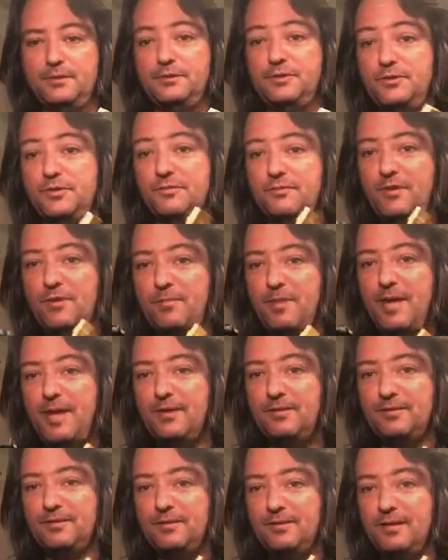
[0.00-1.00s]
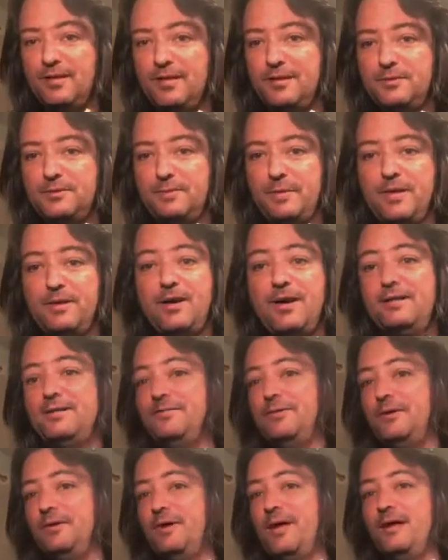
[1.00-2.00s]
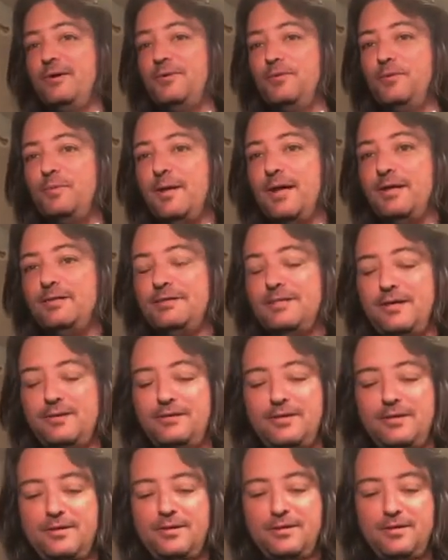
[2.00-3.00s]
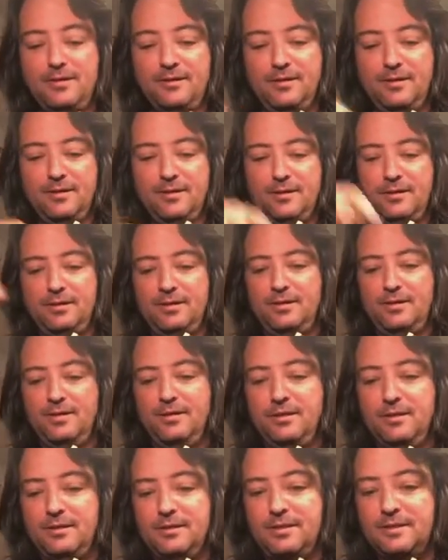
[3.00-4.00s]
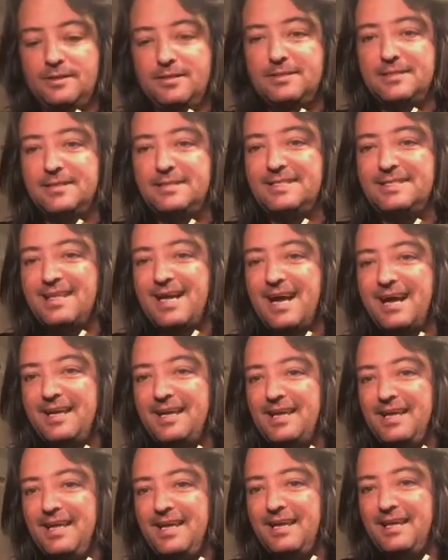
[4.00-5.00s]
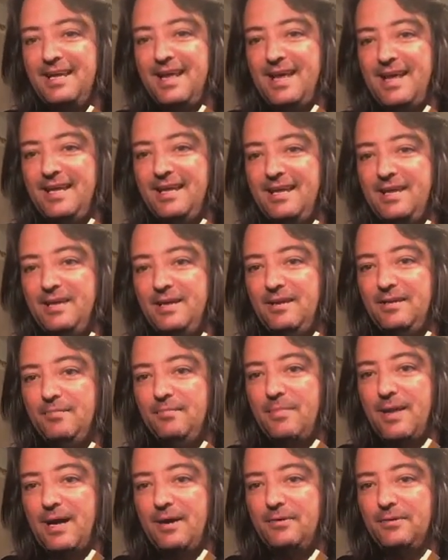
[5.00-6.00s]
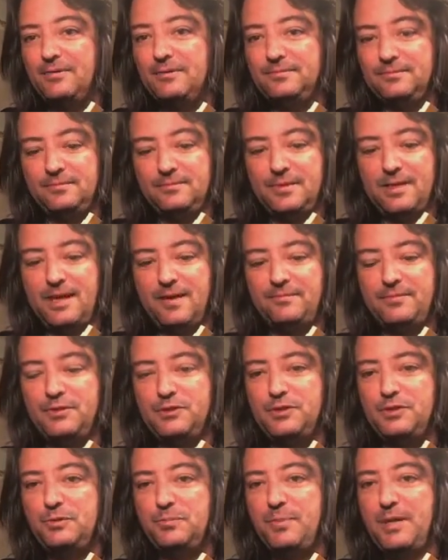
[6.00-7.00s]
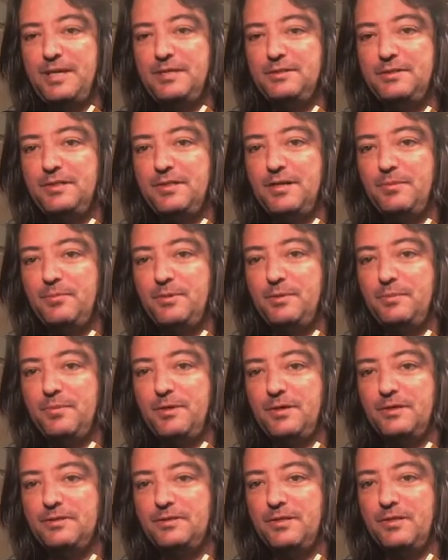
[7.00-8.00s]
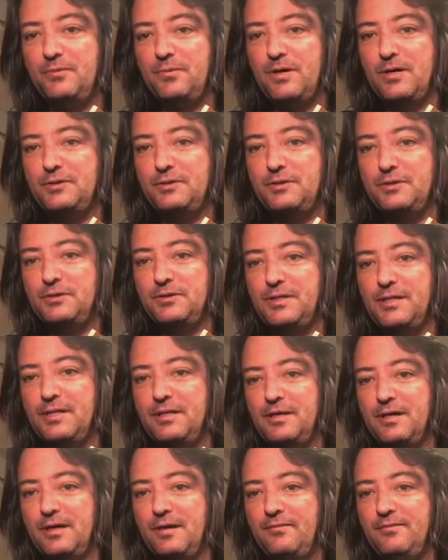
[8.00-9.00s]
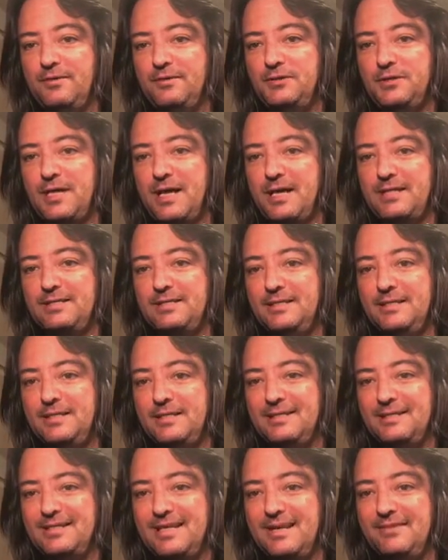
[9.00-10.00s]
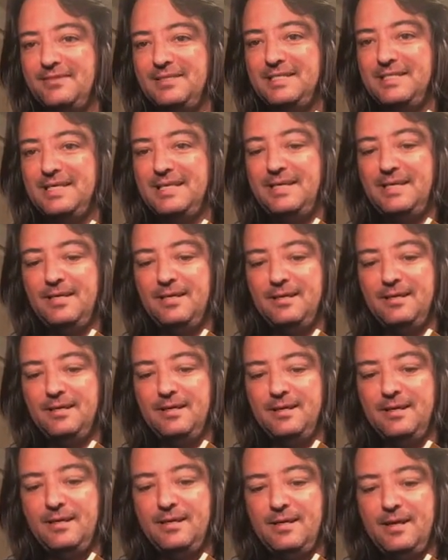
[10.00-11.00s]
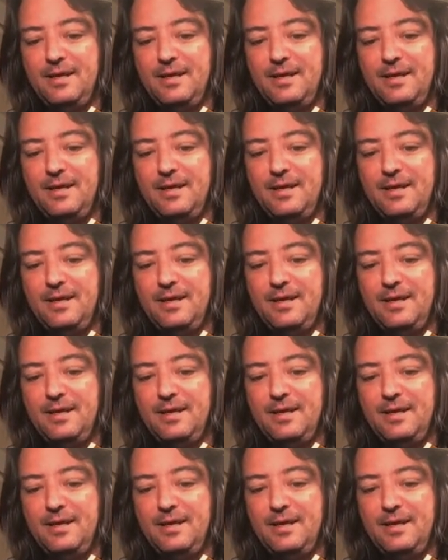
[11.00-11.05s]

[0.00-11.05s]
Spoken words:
The Servo Mount, there's been a lot of different kind of cool mounts out there. This is the stock Kit AE mount. I've just spaced it up with ball stud washers to get it off the chassis because it's kind of a T.